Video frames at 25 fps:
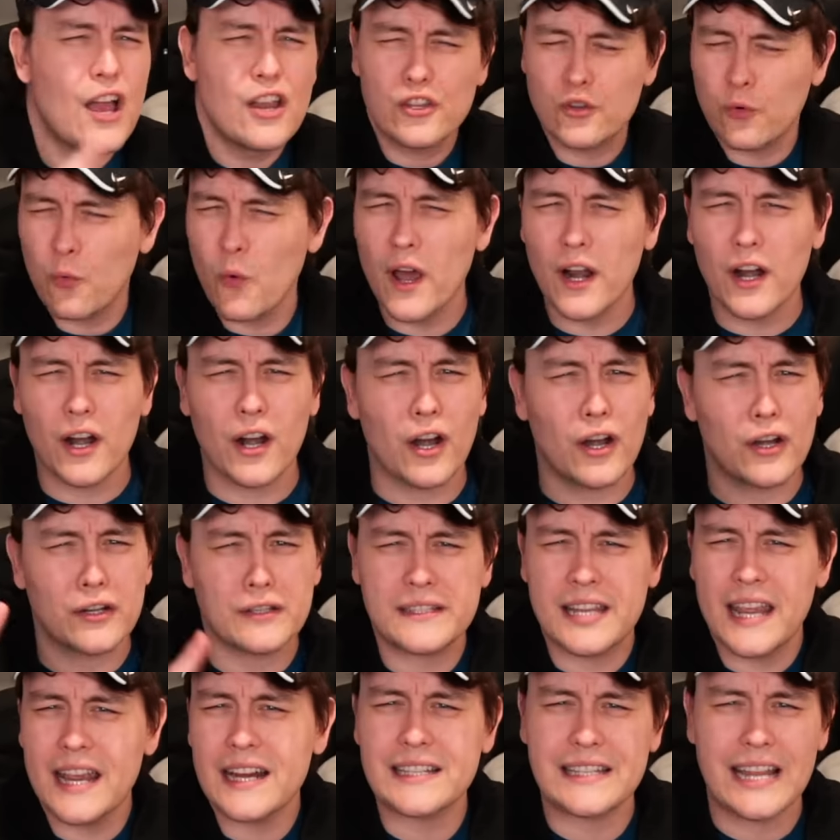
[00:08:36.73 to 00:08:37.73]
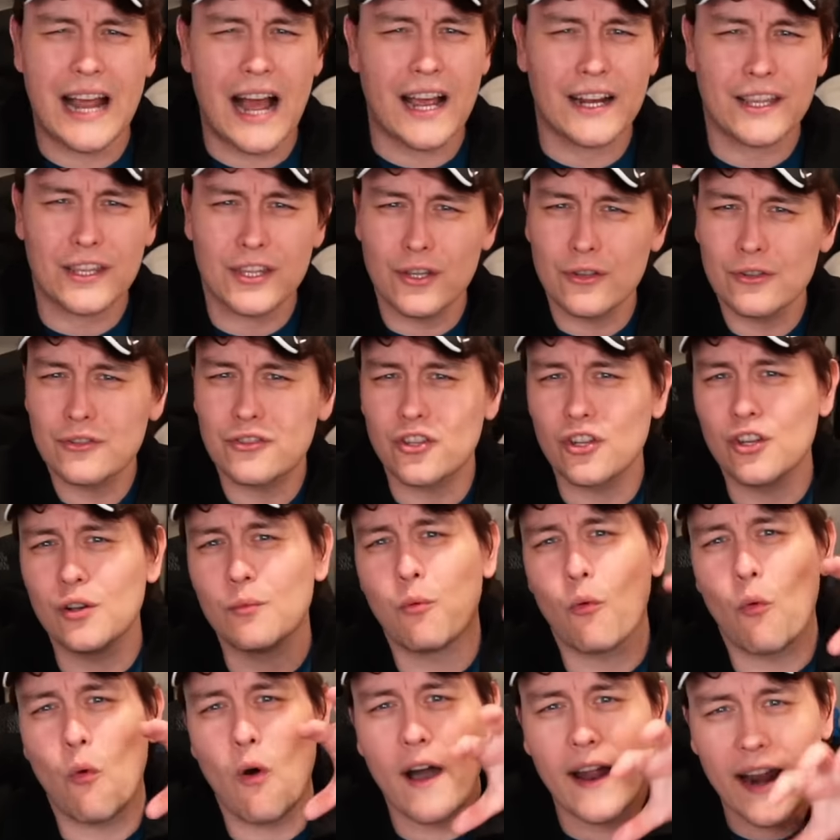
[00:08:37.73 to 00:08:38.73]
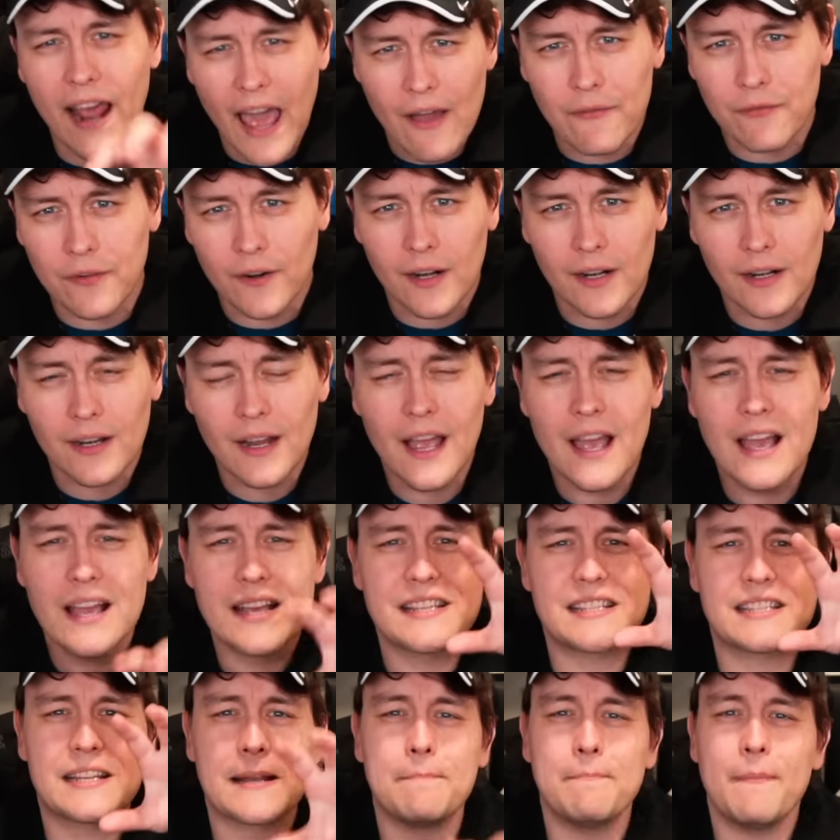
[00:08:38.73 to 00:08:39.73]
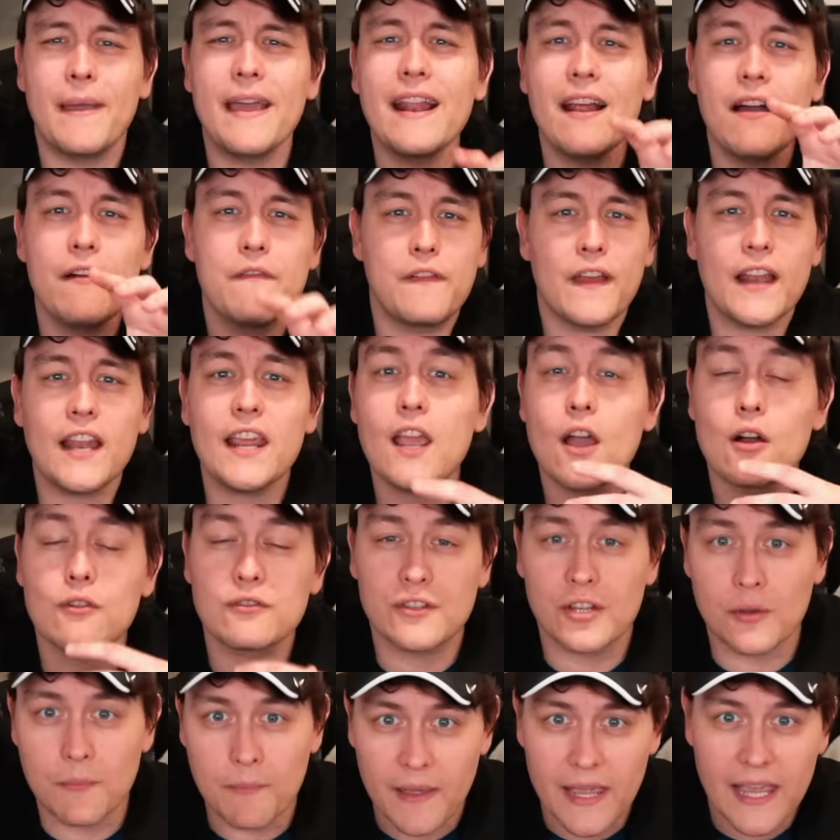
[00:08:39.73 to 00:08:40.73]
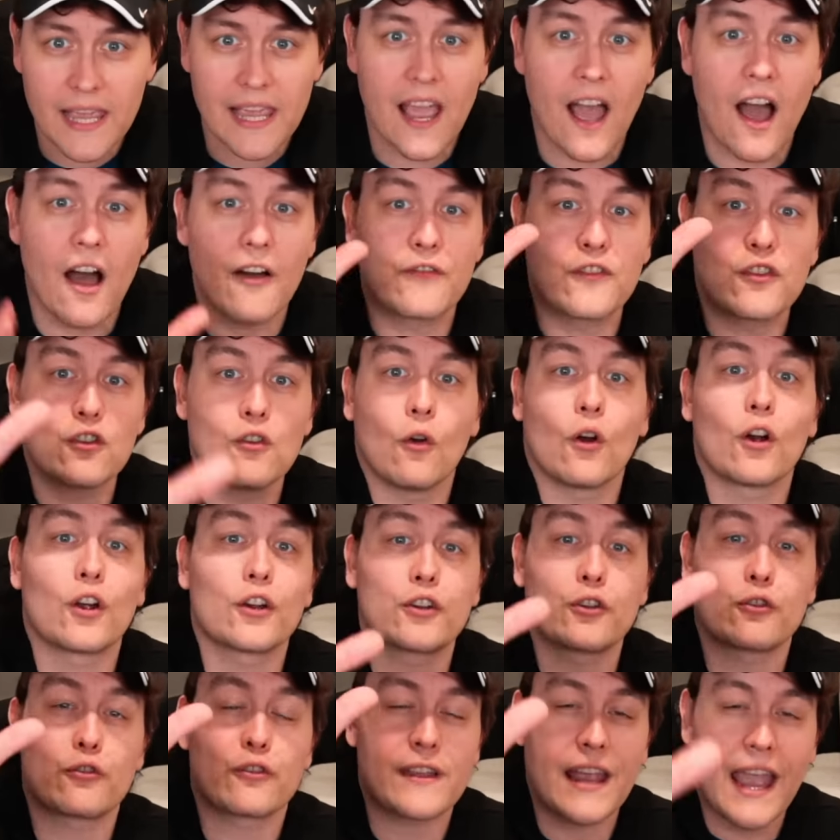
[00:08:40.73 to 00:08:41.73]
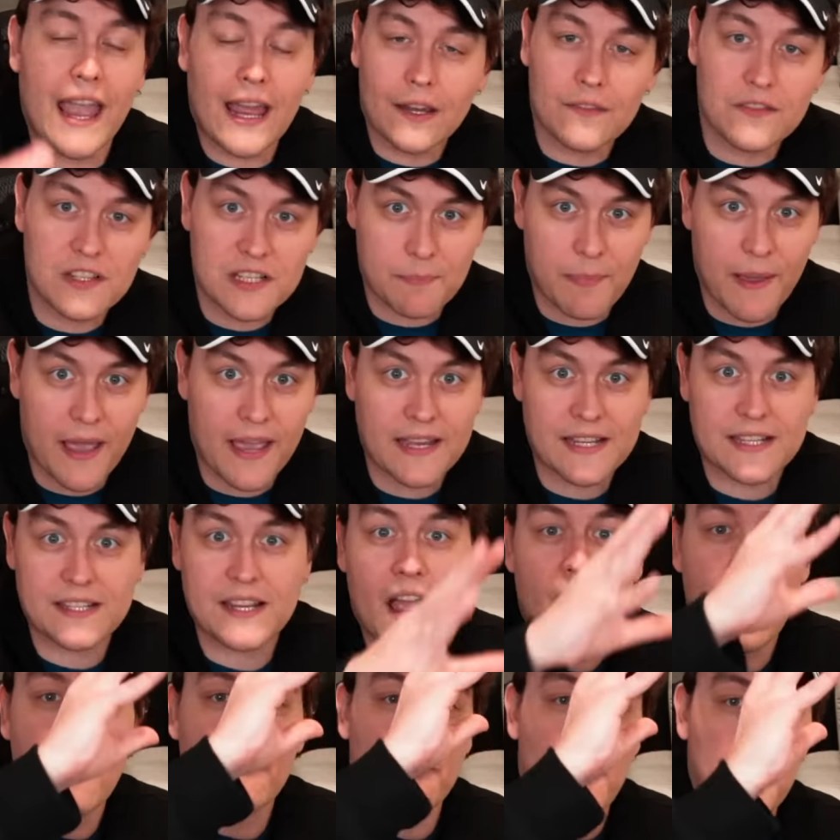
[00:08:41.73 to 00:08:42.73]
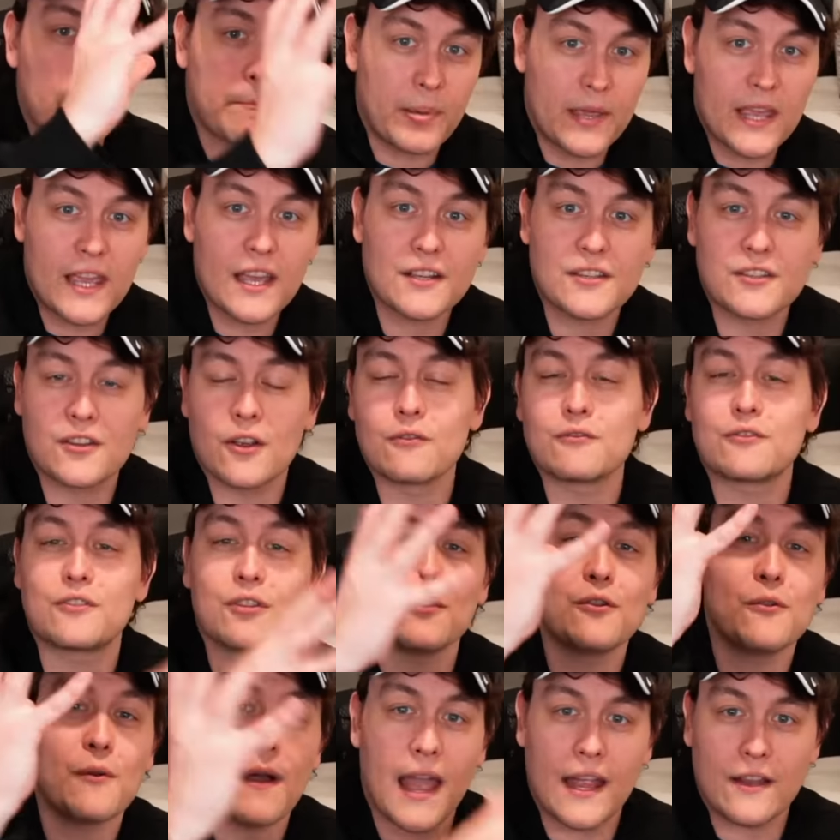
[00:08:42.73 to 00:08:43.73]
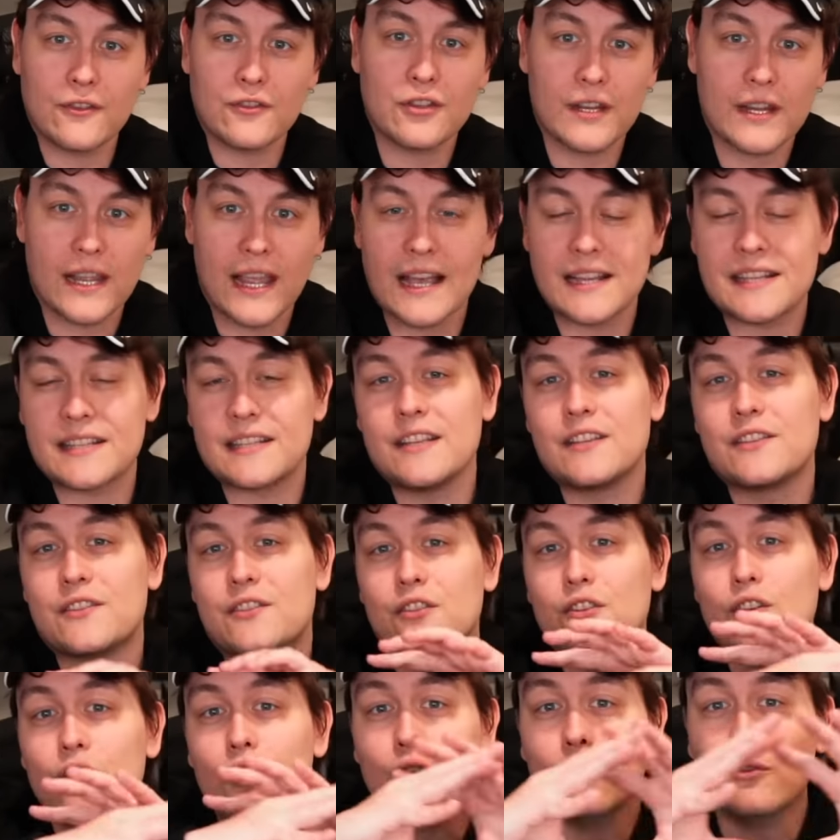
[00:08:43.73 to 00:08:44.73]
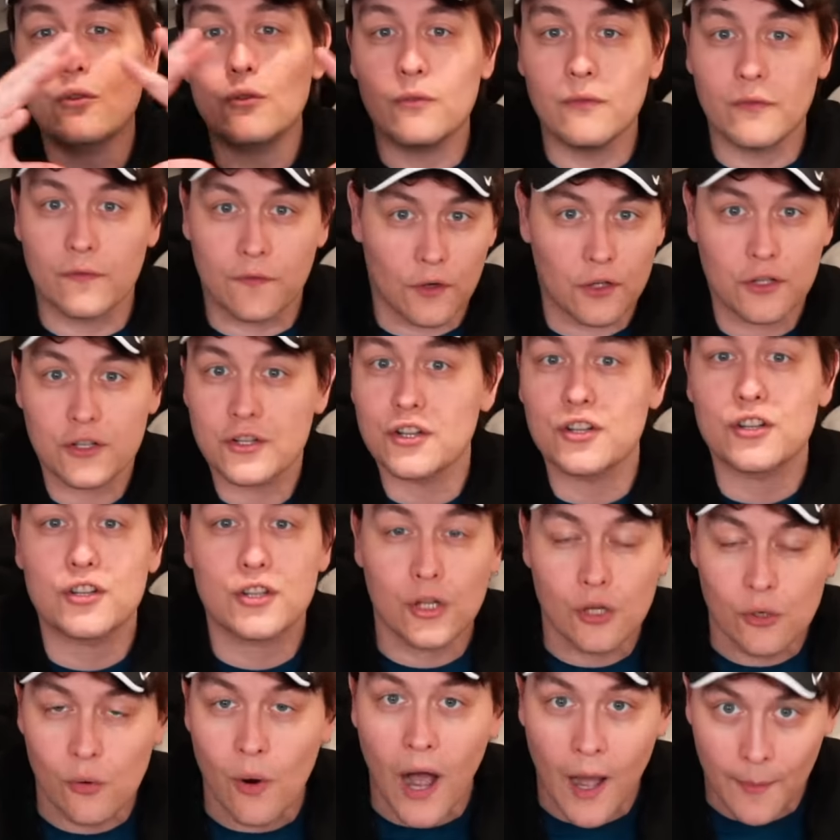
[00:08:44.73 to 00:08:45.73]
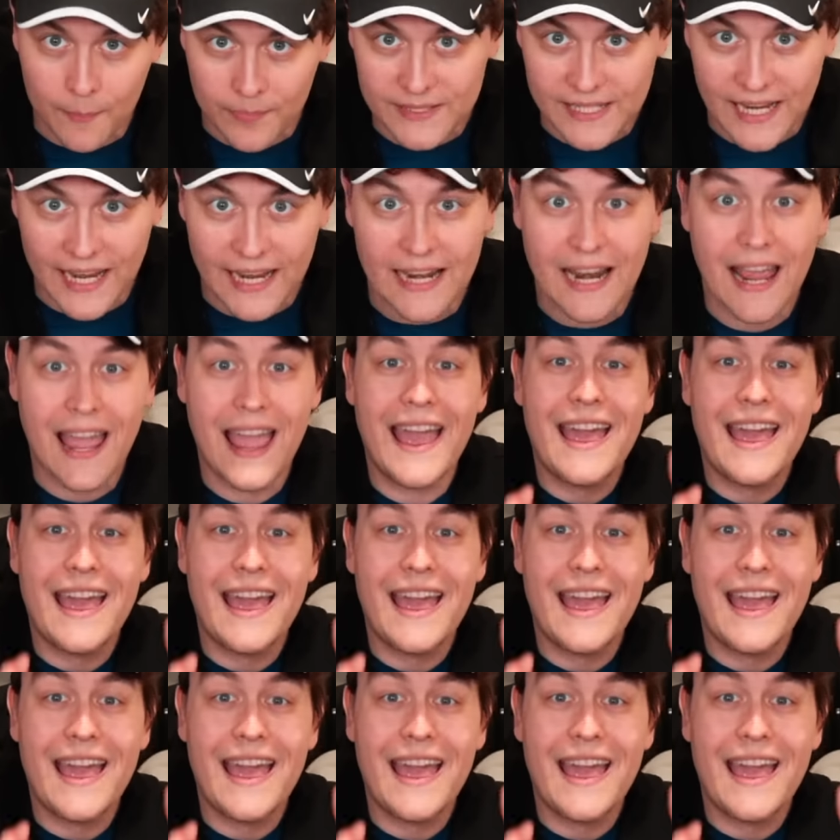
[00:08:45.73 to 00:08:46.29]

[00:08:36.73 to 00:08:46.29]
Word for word: Twitter, TikTok, YouTube, whatever. Submit a video to me of your creative space from PSO2 NGS's new version 2 update.